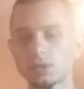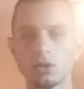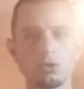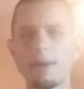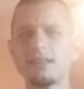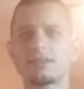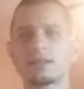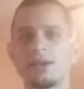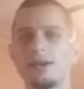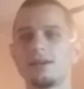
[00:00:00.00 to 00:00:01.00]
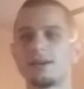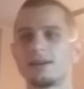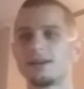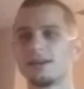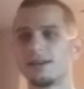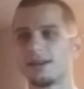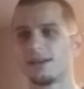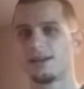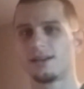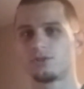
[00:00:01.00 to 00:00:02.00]
So basically,
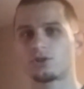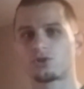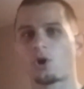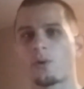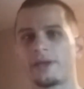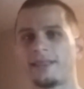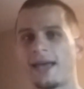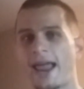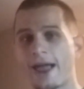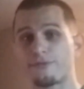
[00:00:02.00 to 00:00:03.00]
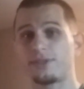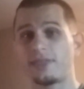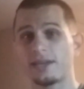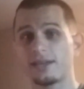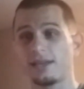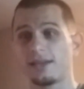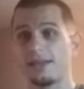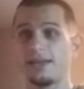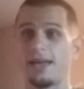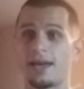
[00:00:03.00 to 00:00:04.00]
just knowing that everything
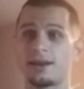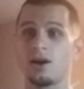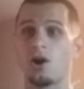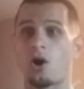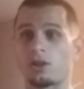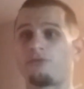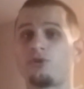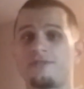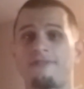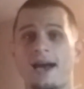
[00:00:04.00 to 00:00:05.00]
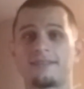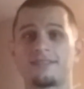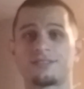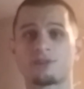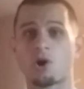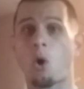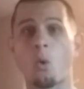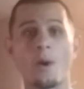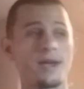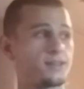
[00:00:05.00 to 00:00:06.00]
and all of your devices are
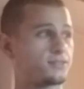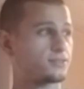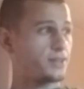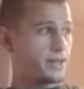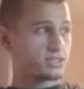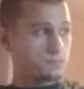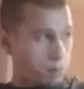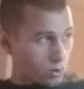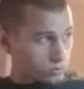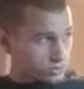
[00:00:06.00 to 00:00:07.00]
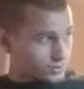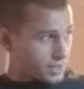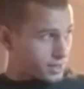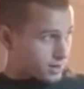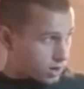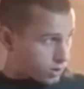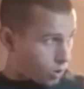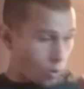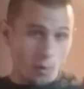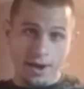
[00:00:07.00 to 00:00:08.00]
always exposed and are
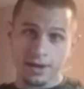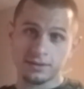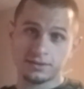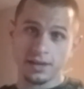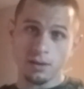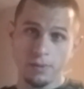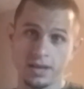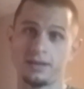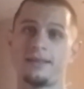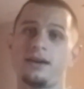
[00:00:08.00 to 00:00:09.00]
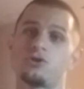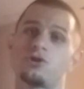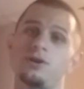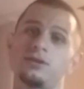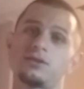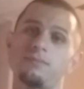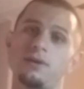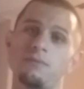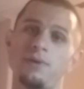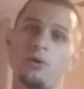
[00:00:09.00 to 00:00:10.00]
always in immediate danger is
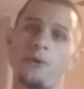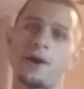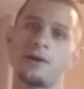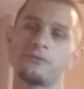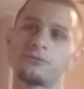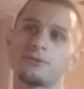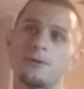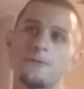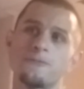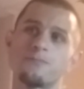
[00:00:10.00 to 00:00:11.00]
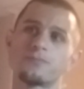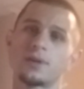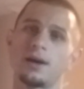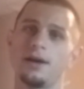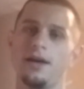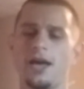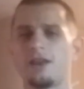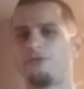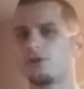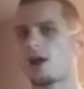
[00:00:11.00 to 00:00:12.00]
something to be aware of.
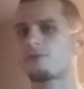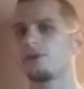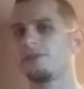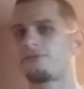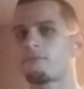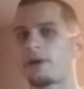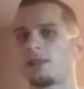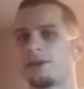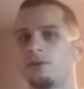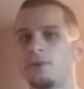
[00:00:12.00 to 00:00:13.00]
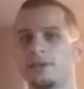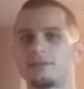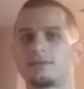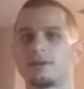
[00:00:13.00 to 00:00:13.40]
And if you're not really familiar with